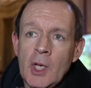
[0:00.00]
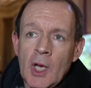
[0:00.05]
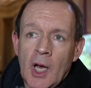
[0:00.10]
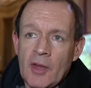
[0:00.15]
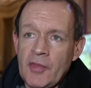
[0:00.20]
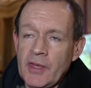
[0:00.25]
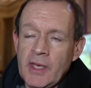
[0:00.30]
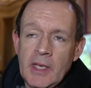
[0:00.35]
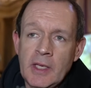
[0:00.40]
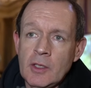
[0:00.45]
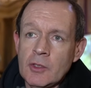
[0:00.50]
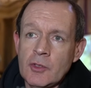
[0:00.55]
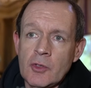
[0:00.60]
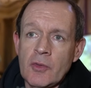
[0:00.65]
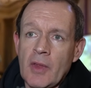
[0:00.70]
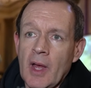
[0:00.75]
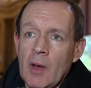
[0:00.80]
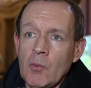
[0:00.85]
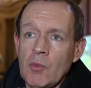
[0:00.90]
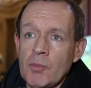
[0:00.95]
I think he can
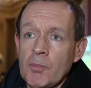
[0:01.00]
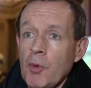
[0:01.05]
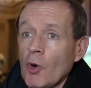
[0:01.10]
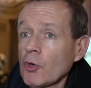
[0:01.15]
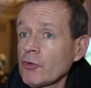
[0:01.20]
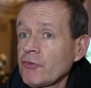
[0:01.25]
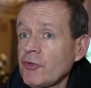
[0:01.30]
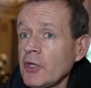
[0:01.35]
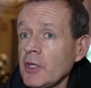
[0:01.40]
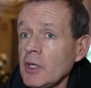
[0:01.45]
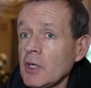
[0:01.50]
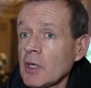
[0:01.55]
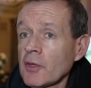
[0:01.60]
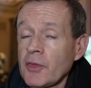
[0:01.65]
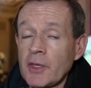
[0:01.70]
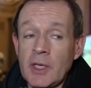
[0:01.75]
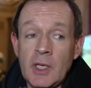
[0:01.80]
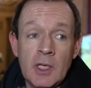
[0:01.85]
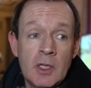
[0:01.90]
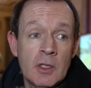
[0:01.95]
do that with boxing. I
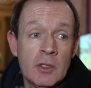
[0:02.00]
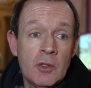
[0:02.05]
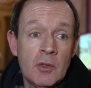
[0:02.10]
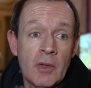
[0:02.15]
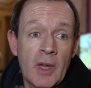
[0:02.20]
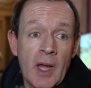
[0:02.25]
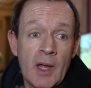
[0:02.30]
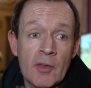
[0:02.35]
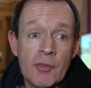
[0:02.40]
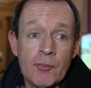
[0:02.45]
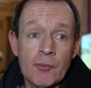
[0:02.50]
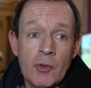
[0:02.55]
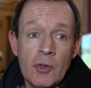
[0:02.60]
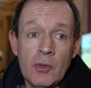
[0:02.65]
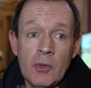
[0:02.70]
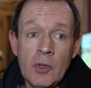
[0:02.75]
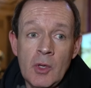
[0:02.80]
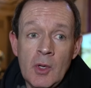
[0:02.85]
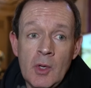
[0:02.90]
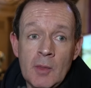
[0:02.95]
think he can do that
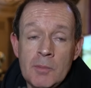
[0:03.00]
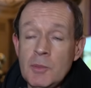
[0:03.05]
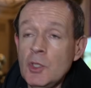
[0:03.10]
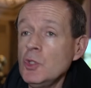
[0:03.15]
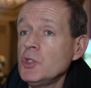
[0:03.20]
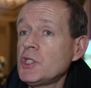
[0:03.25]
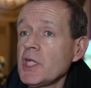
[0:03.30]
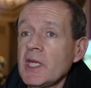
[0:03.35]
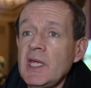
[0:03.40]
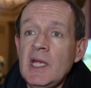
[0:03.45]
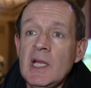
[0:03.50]
through music.